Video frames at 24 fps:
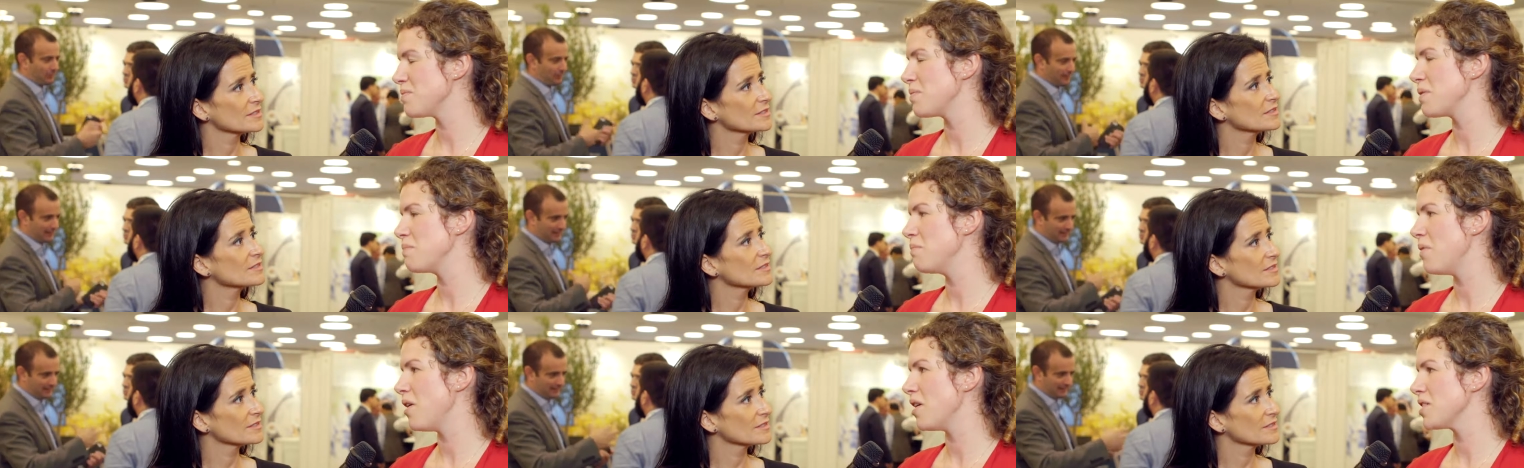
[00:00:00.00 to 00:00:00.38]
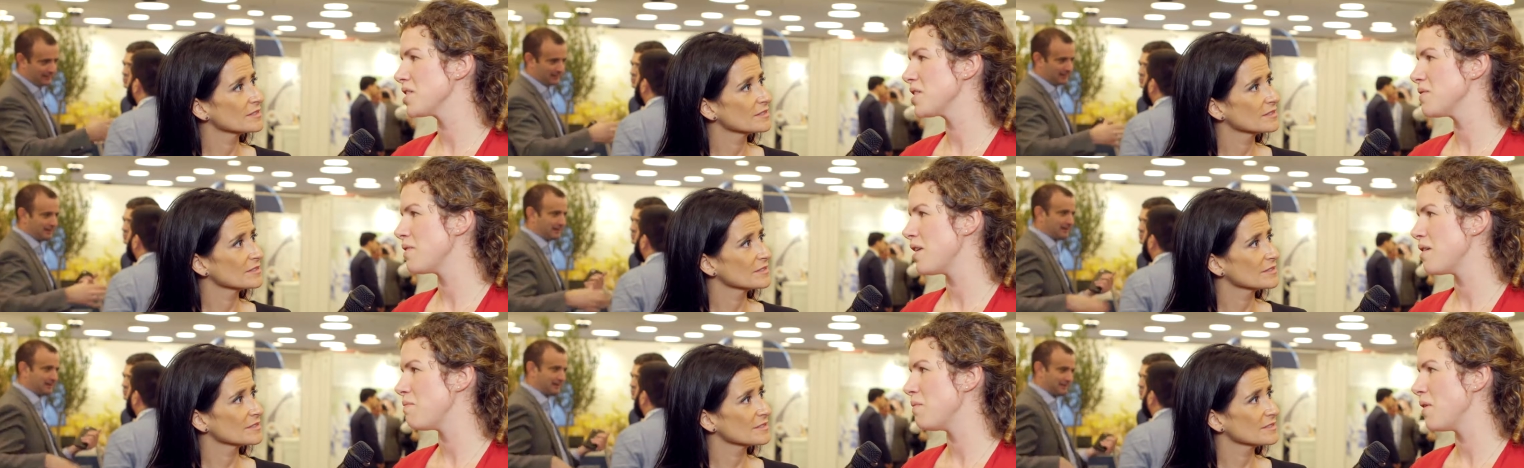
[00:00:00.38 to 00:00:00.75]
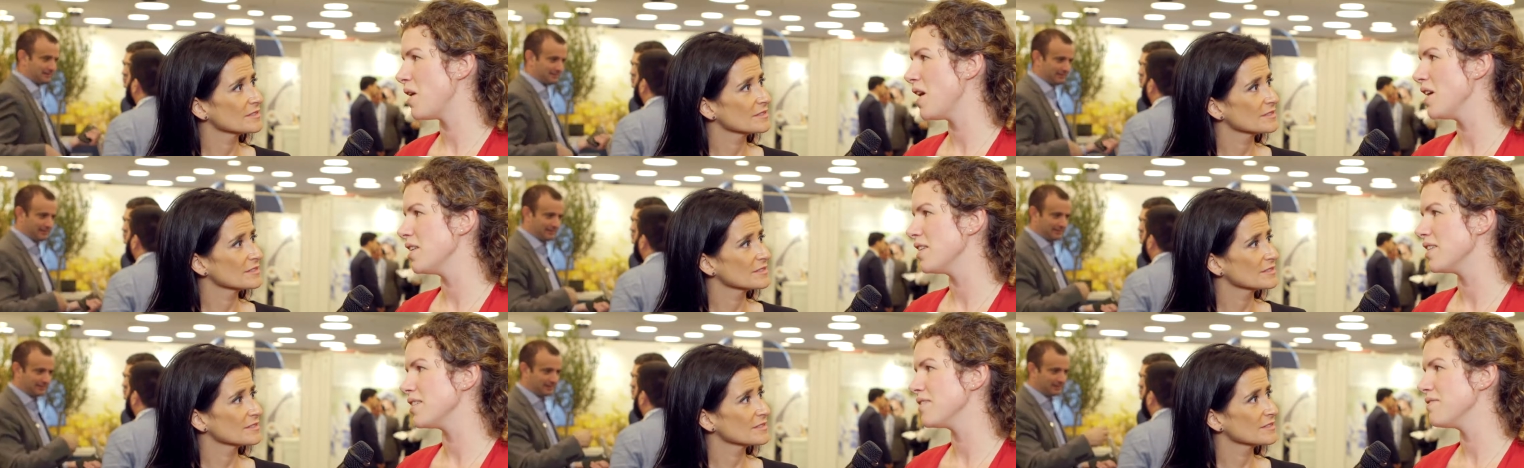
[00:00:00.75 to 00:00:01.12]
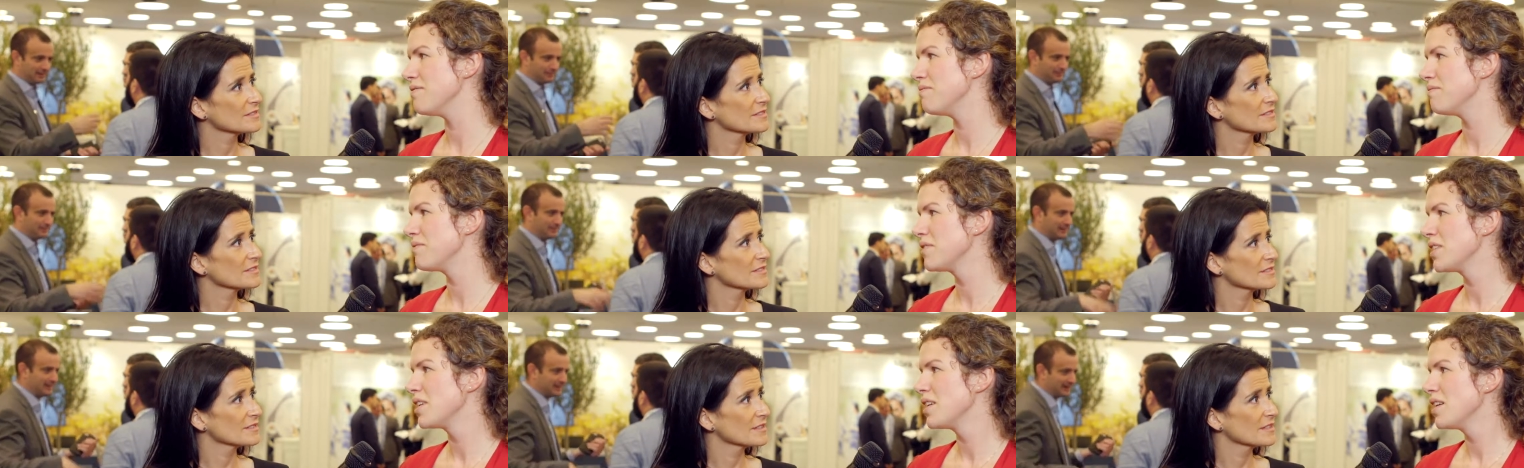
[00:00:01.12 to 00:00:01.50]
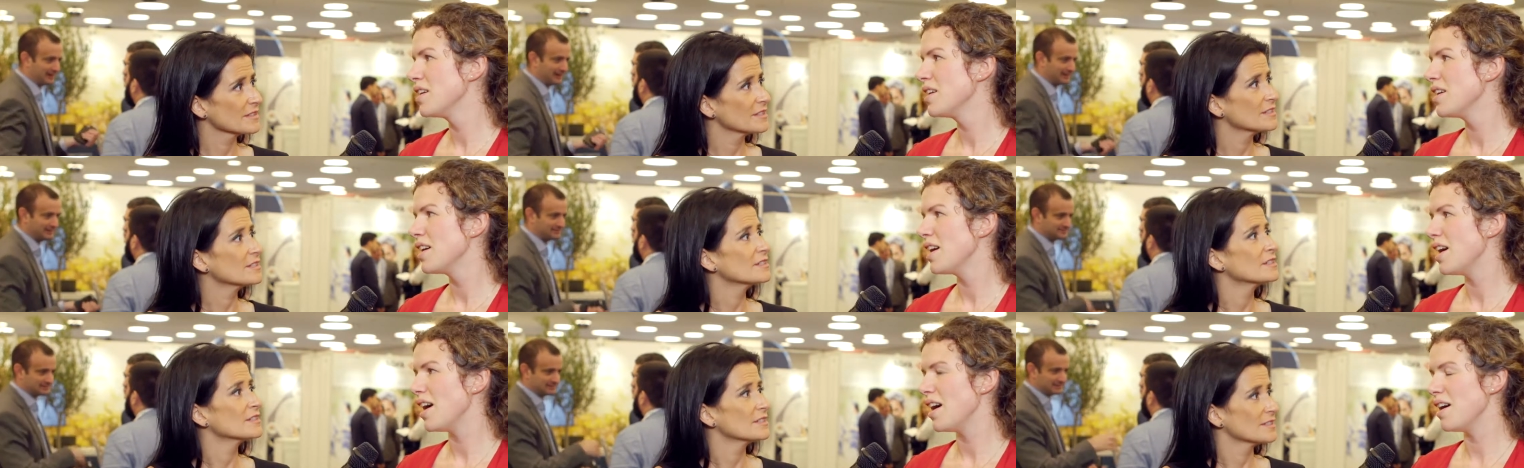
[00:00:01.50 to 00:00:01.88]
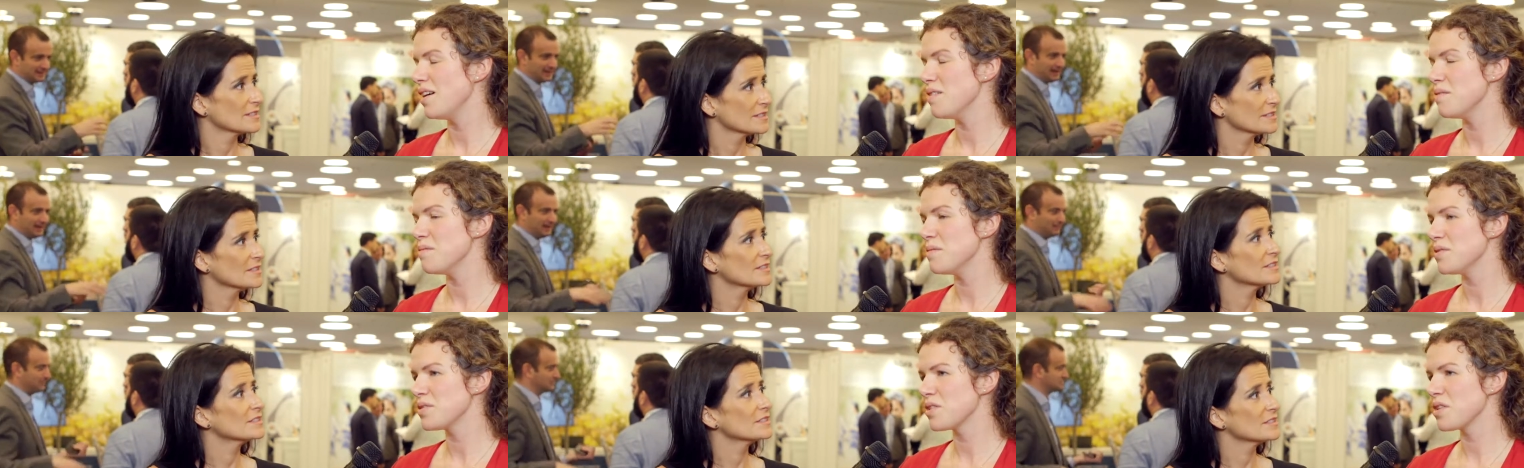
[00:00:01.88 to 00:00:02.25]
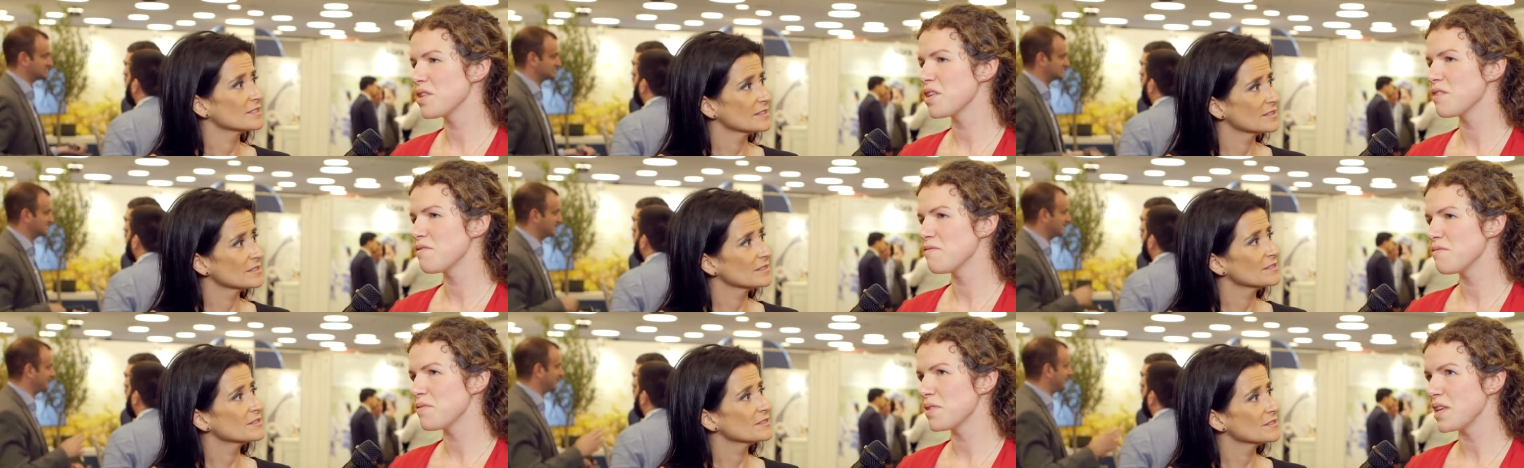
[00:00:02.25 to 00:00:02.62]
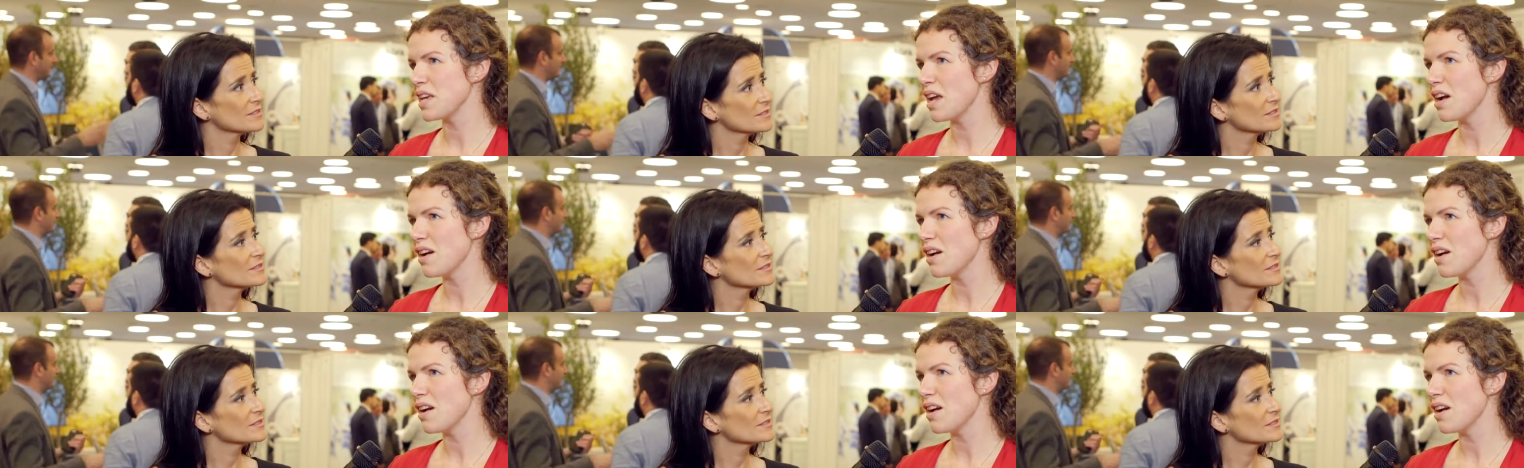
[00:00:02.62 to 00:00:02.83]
Speaker 1: to be part of our pilot. Um, so the, the